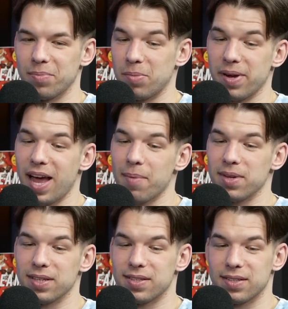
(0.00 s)
But
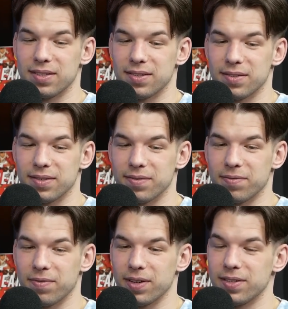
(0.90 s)
Miami's
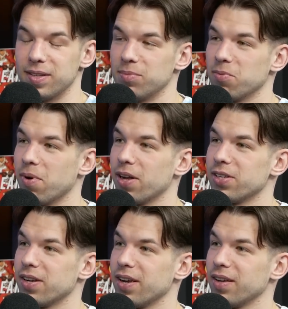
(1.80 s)
a fun team to
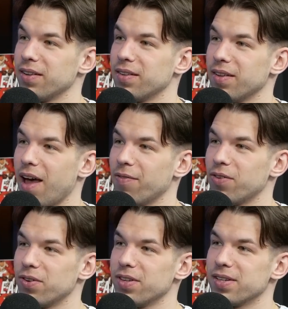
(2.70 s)
watch, and
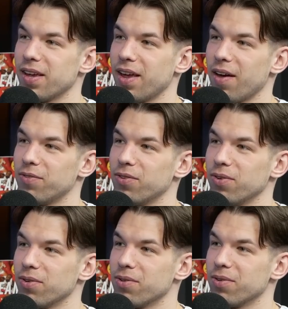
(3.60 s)
after this I have
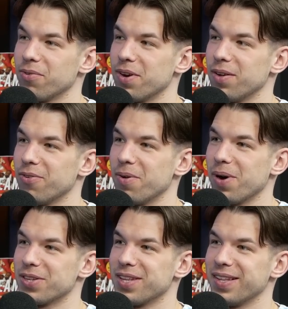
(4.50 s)
to
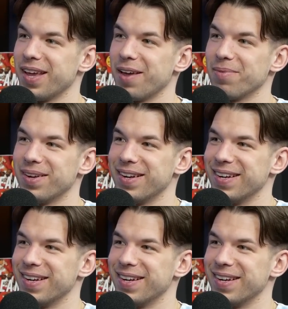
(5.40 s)
rewatch that game.